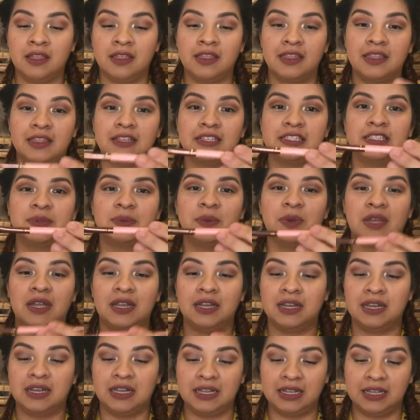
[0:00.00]
This
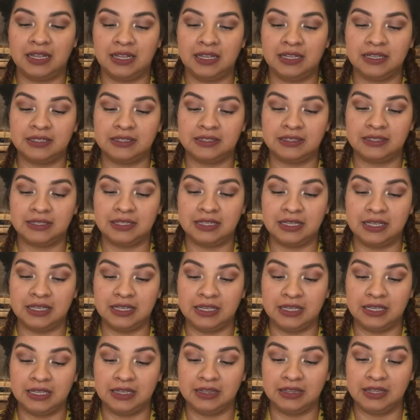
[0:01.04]
one is
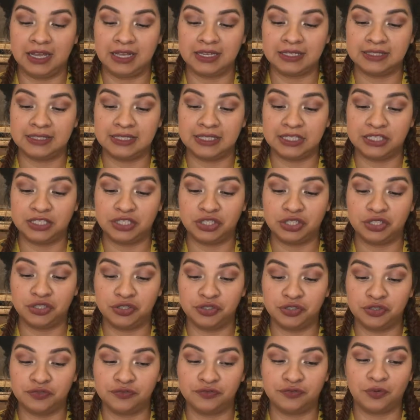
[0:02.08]
the Luxie
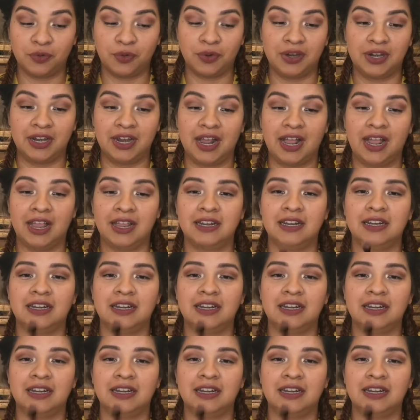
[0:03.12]
249,